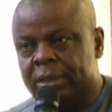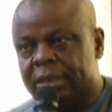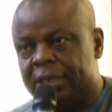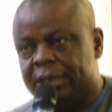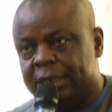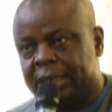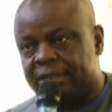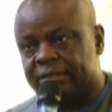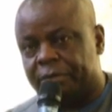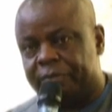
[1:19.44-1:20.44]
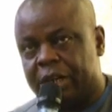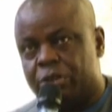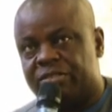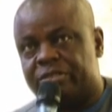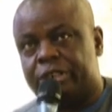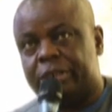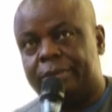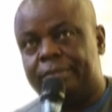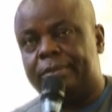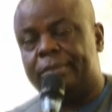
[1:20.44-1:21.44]
the dictates of the Constitution
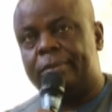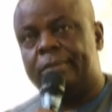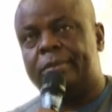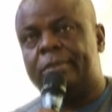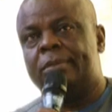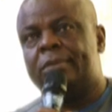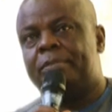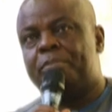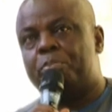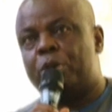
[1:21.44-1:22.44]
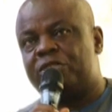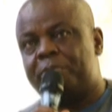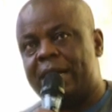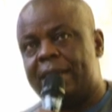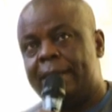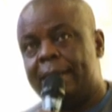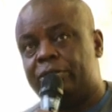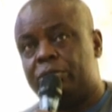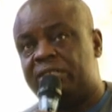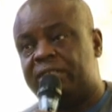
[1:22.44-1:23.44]
must be
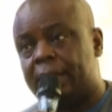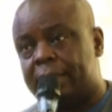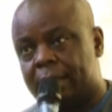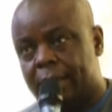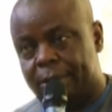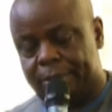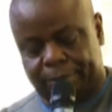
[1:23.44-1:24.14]
adhered to strictly.